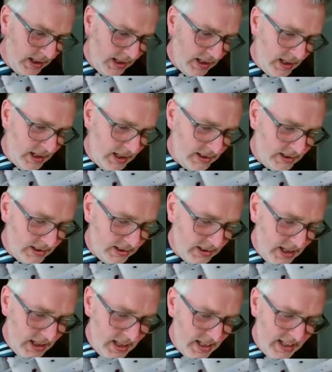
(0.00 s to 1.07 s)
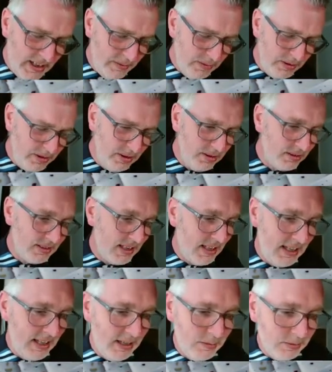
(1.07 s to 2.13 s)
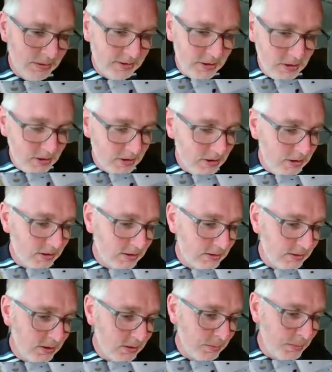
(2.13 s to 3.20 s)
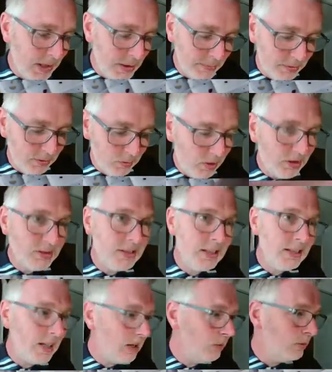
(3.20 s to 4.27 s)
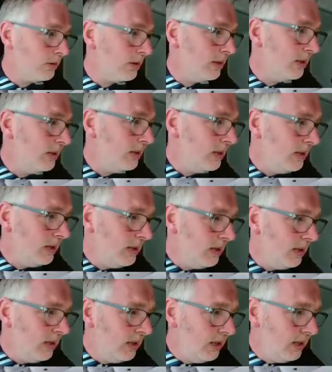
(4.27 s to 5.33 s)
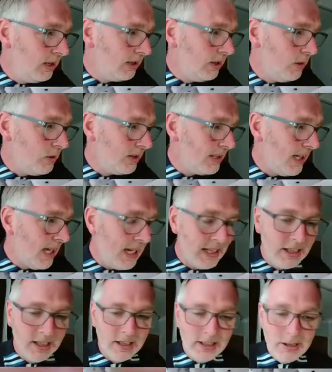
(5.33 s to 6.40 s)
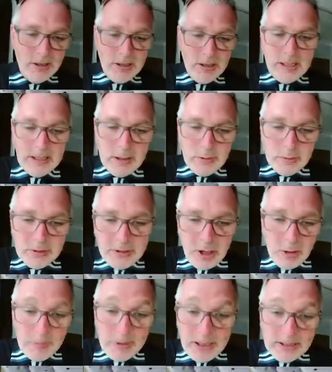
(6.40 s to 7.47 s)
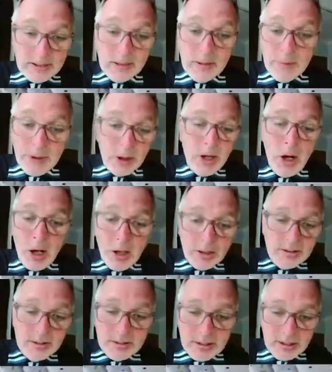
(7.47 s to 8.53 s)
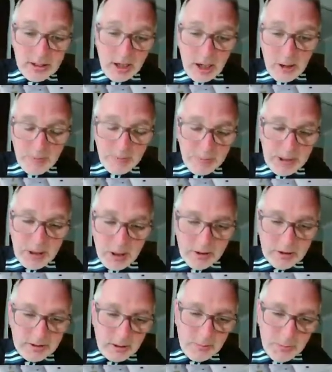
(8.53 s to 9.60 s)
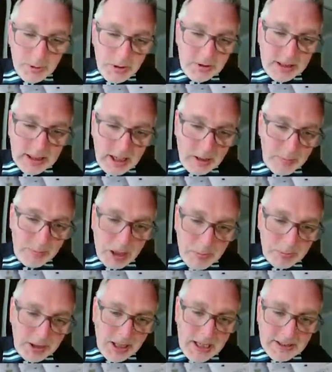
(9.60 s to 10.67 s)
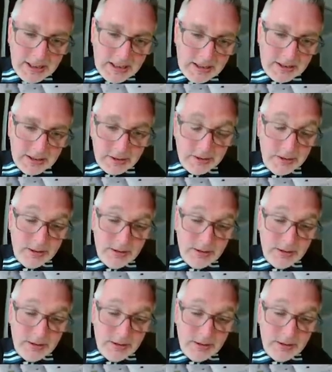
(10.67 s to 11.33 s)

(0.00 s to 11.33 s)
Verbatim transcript: And yeah, it was just, it was so good. Just people watching. I would go again. The only thing that would stop me is the, the cost, um, because the music I'm, I'm less into.